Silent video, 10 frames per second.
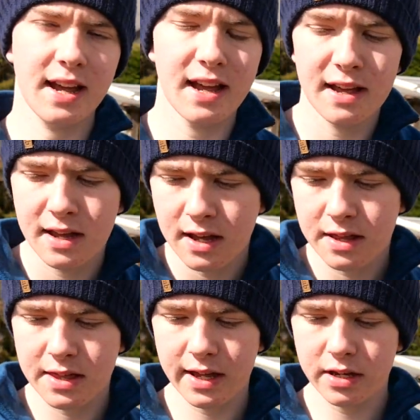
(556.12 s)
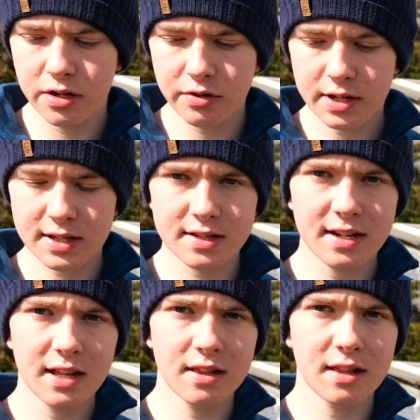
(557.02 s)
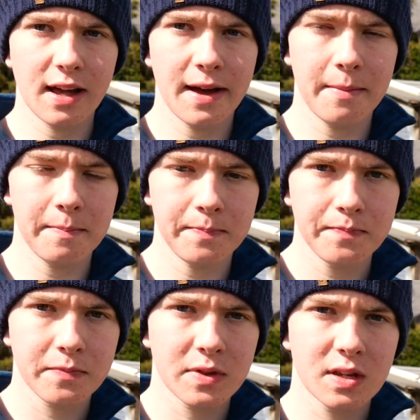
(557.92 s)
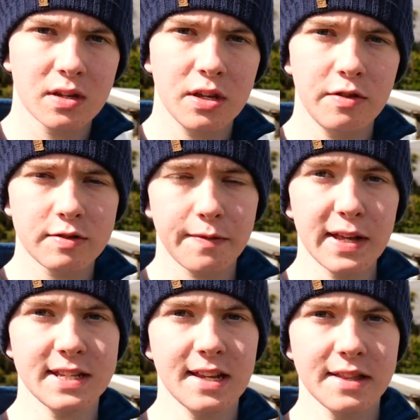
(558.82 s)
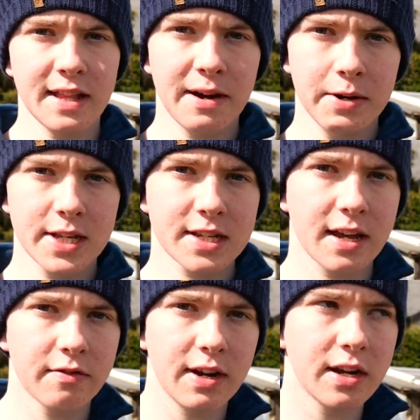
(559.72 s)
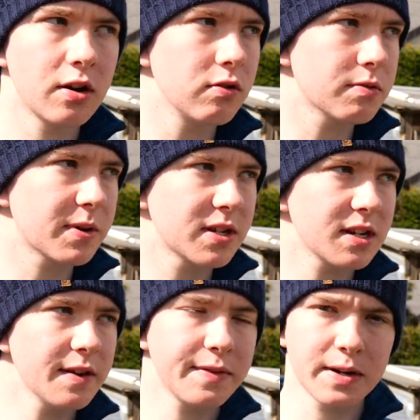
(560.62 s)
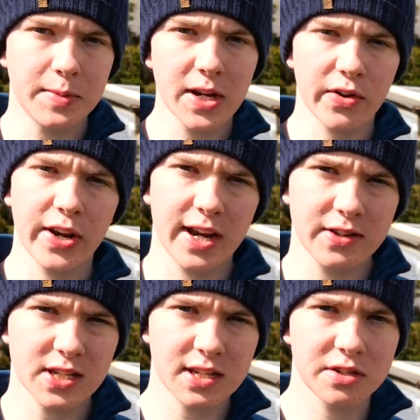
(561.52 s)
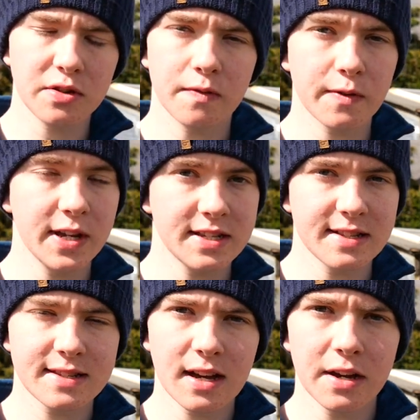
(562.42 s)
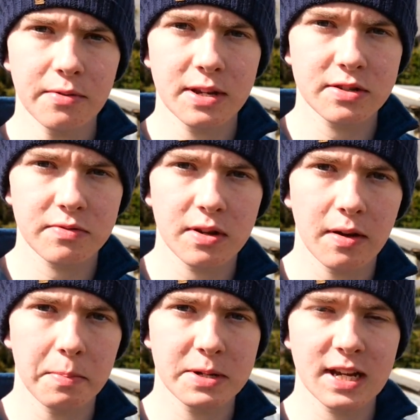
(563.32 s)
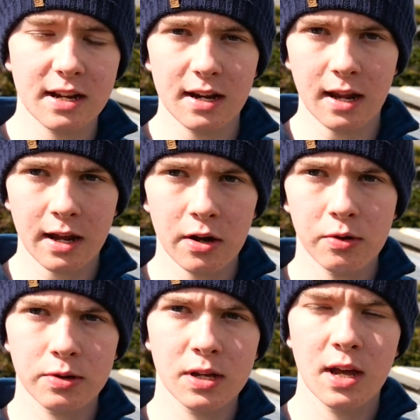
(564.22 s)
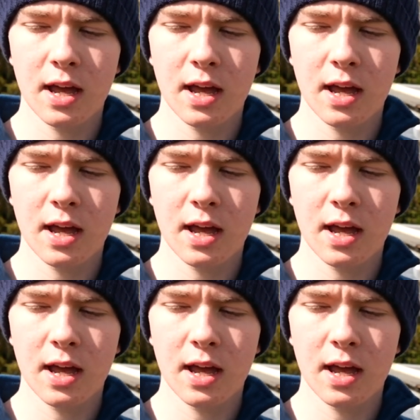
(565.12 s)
here, then you could still use fleece in there when it's getting really cold, because I find my greenhouses do freeze inside when it's particularly cold.